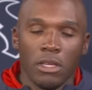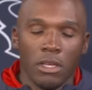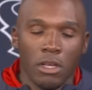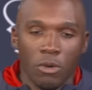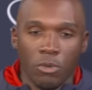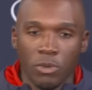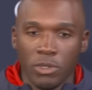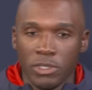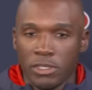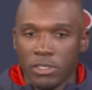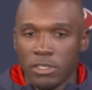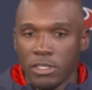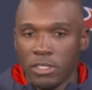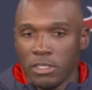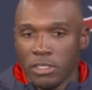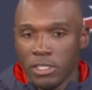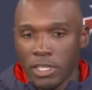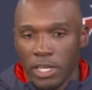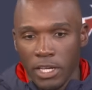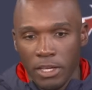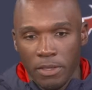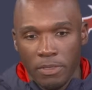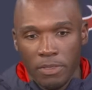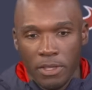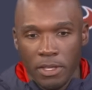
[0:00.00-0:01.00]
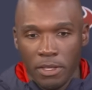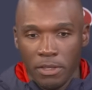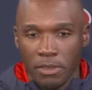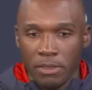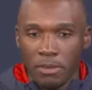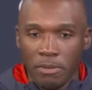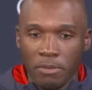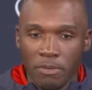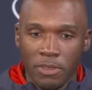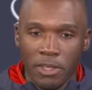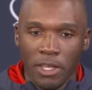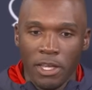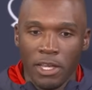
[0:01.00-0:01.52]
With CJ, I think
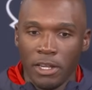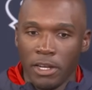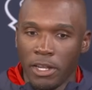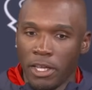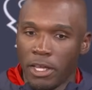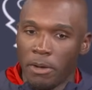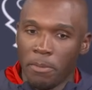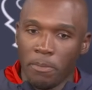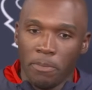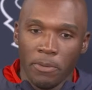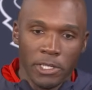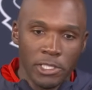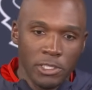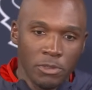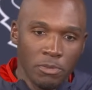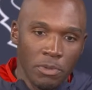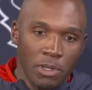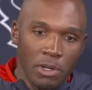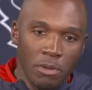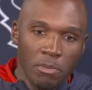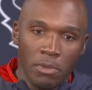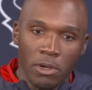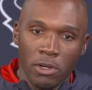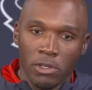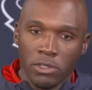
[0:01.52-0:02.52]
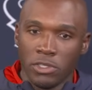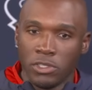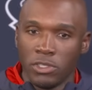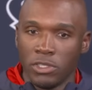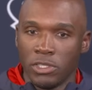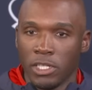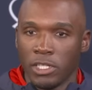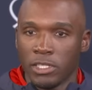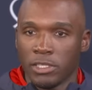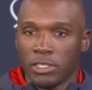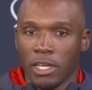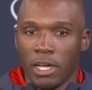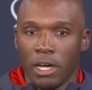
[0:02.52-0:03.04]
the thing that impresses me the most is
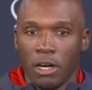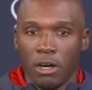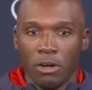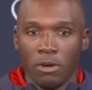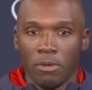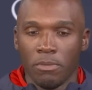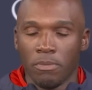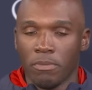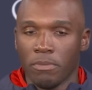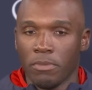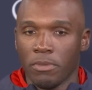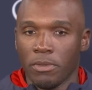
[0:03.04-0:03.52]
just how